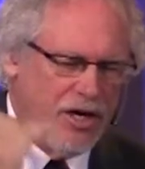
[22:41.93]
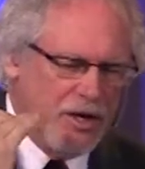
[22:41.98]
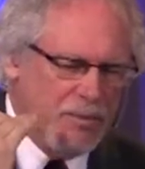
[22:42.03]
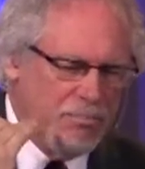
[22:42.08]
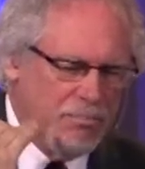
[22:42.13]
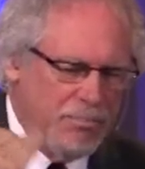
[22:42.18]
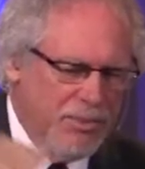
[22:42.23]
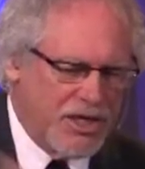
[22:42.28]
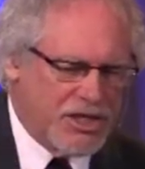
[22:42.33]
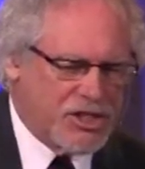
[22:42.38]

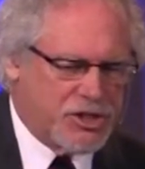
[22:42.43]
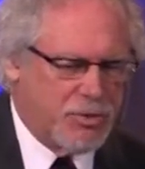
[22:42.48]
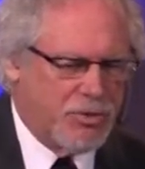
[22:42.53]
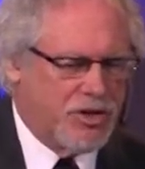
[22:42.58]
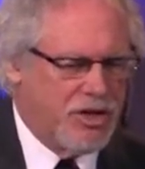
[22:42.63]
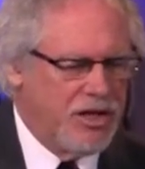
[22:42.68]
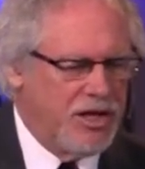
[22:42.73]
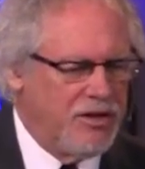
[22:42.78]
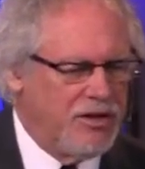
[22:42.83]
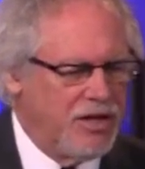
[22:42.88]
unmixed
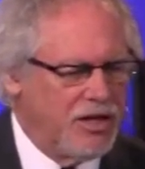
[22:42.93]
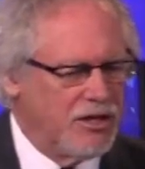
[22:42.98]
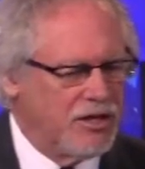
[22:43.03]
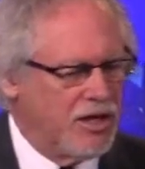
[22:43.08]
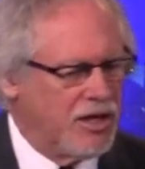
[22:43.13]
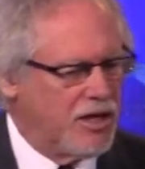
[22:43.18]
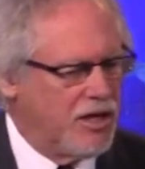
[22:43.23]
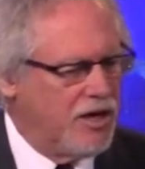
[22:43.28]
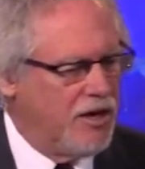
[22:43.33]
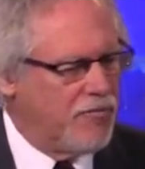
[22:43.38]
with anything
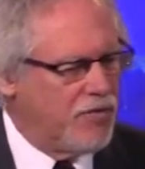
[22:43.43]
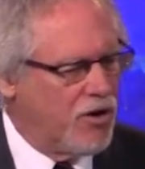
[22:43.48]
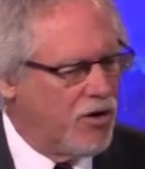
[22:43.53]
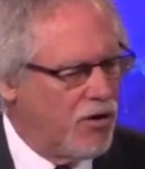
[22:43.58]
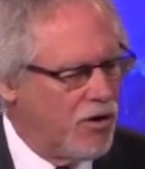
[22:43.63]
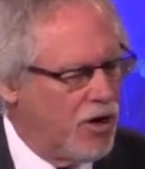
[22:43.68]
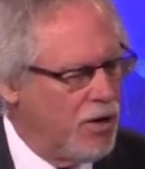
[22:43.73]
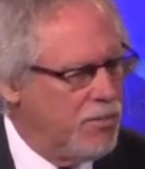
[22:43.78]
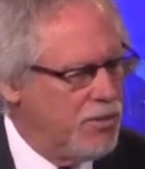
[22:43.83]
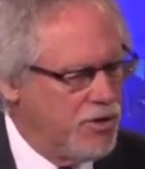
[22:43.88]
that could ever
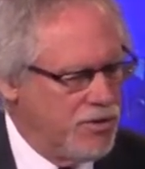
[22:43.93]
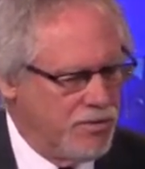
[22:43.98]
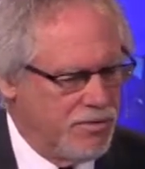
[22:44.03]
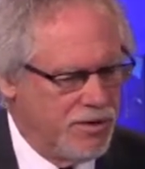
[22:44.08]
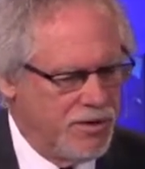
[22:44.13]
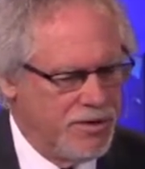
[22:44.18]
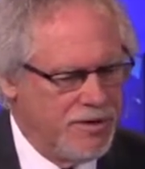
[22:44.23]
harm you.